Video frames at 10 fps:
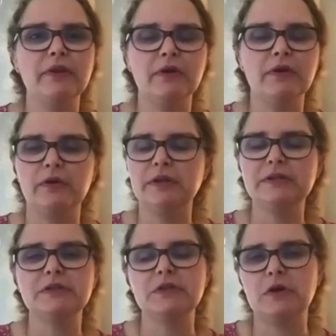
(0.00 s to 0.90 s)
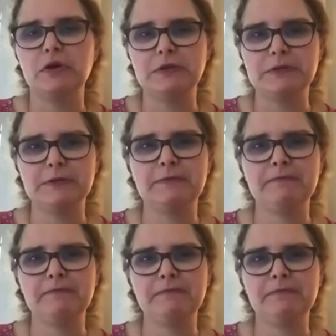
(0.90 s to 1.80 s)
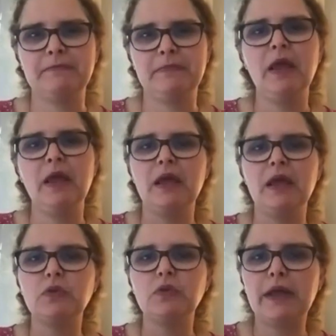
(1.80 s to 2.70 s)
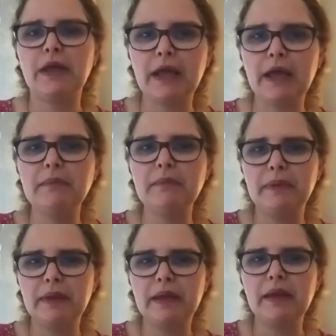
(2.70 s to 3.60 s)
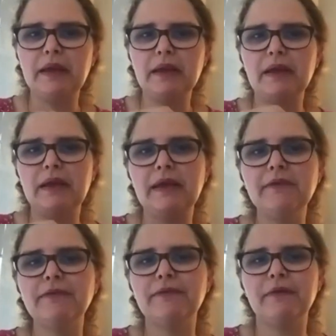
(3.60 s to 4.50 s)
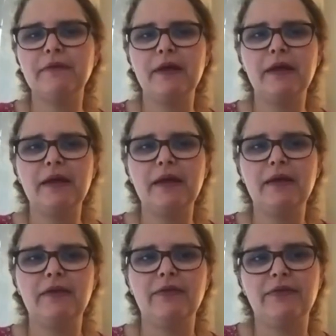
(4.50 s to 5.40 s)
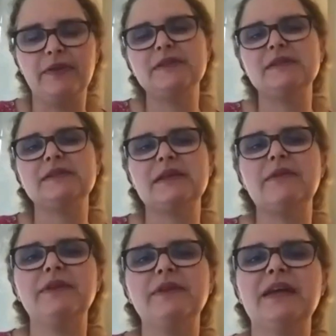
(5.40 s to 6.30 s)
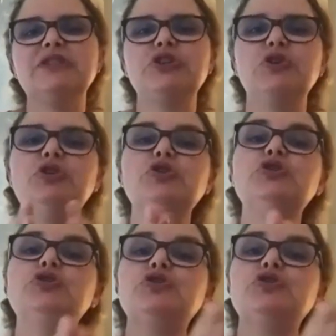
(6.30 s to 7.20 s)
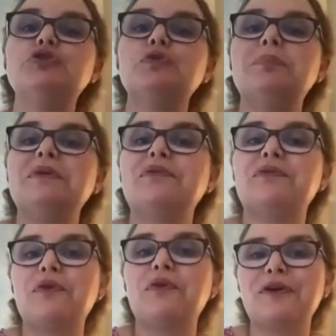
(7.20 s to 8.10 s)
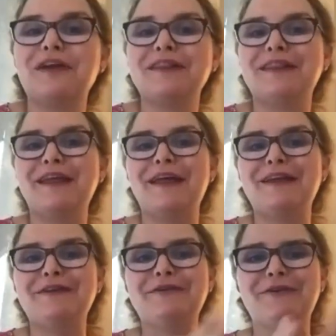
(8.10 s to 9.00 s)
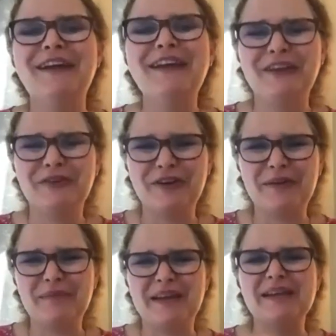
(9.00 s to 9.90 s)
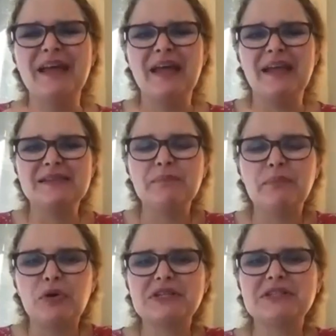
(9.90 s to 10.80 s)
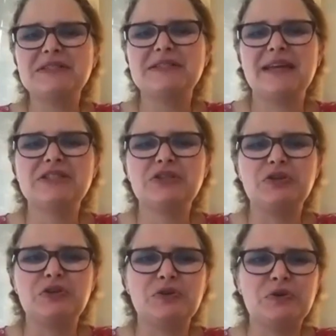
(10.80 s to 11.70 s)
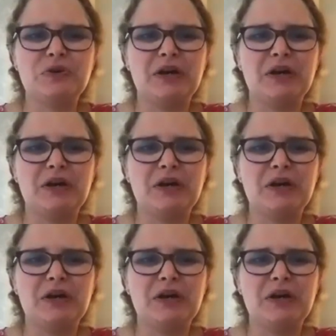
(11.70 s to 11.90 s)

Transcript: is enough. No, it's not. It can be if this is something that you used to do before, and then you know what I mean. It's important that you